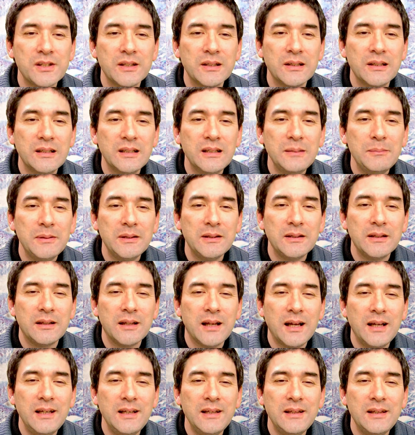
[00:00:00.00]
a little bit the
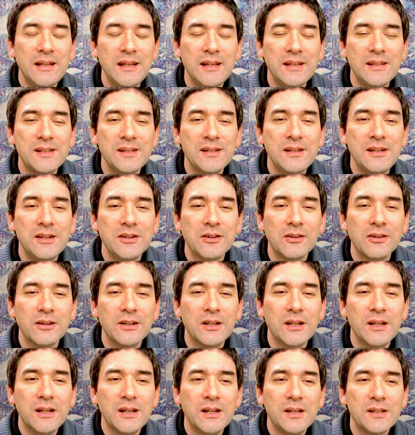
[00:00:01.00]
light intensity here,
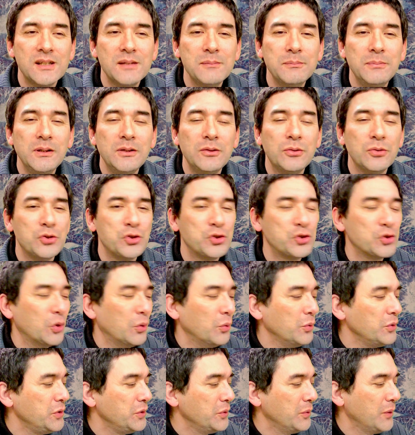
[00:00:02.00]
simply to
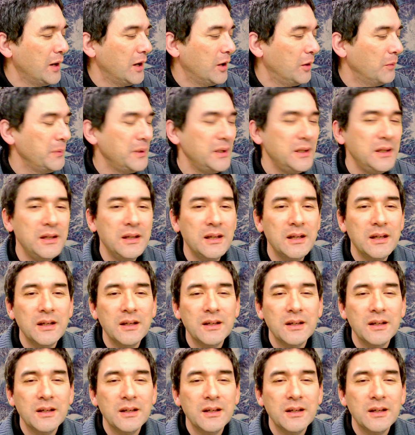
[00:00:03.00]
show you how many